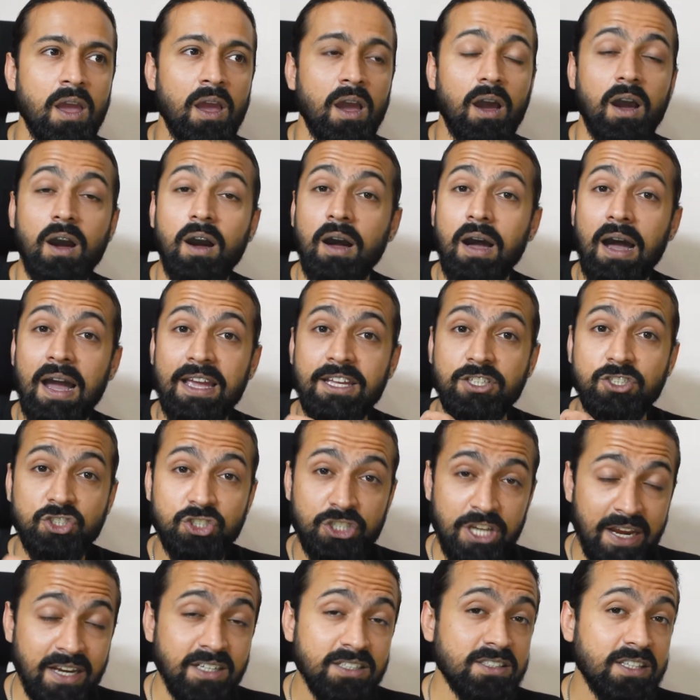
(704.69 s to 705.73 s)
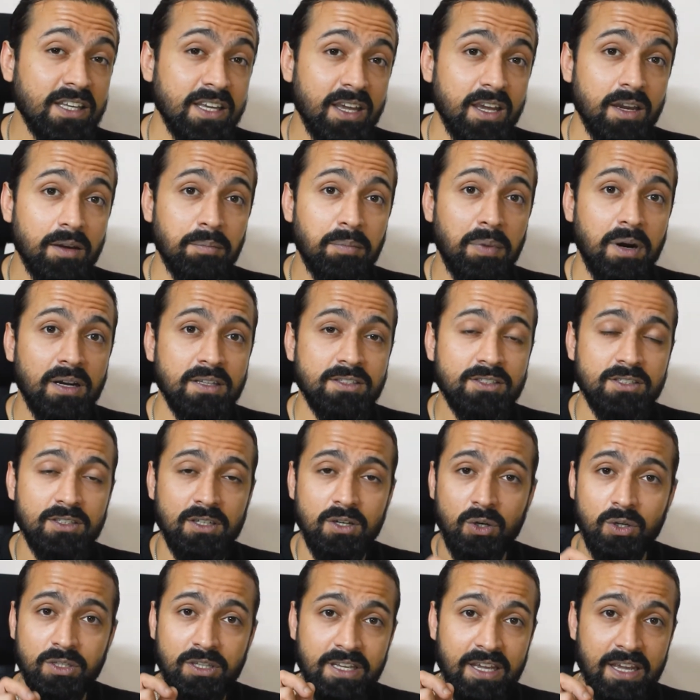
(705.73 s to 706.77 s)
I changed the earbuds
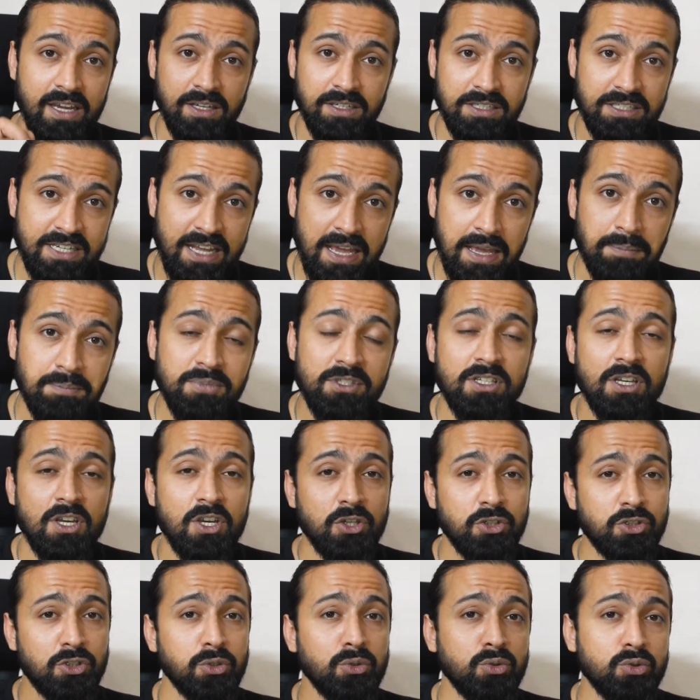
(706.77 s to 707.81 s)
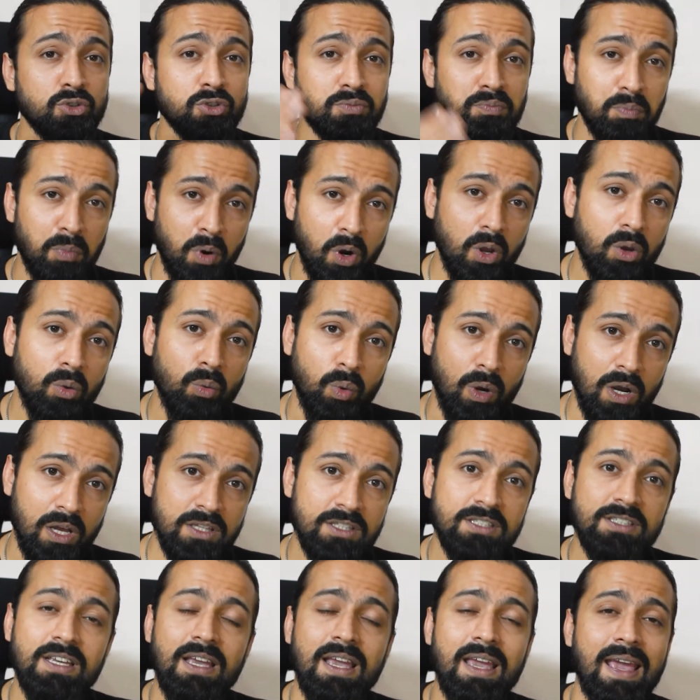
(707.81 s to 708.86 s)
or the ear tips to small
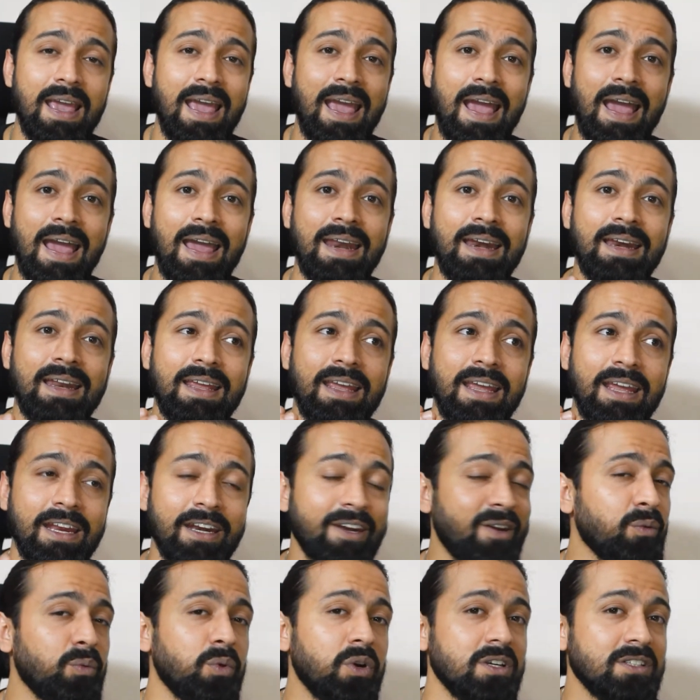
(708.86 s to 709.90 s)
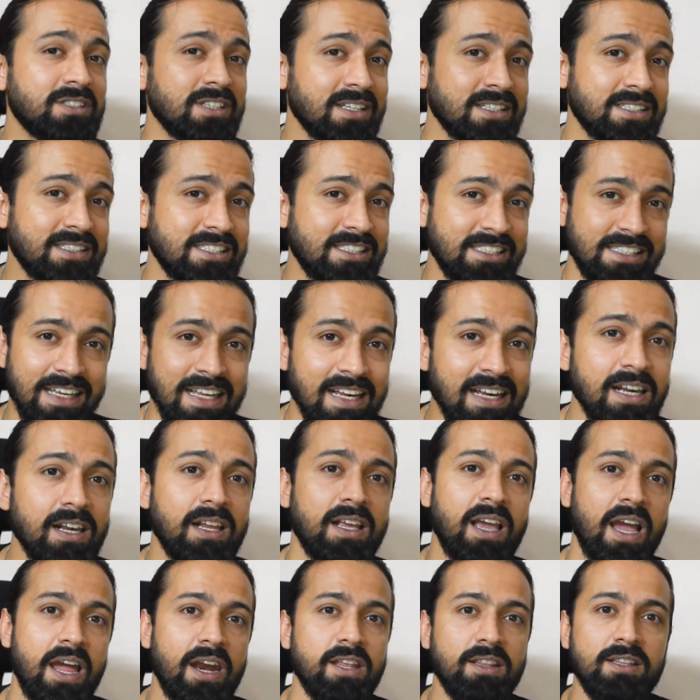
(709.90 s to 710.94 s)
ones and it was still
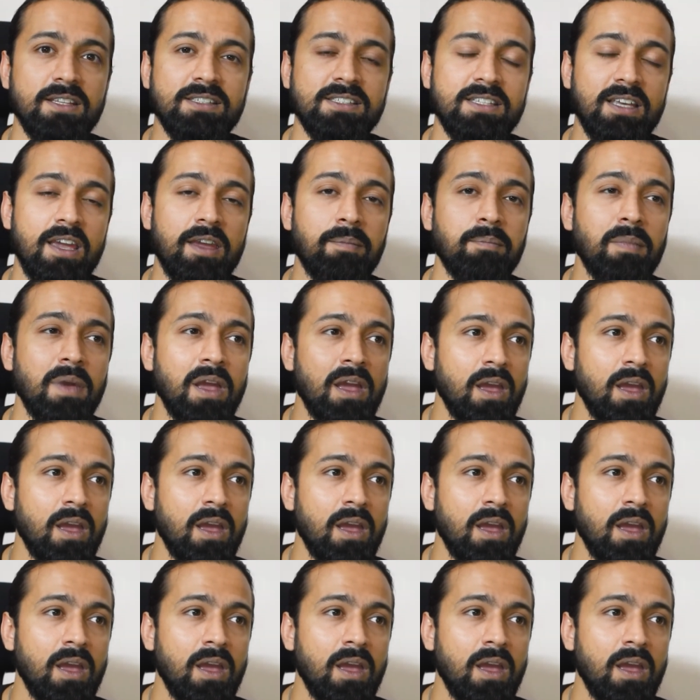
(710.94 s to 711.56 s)
kind of the same.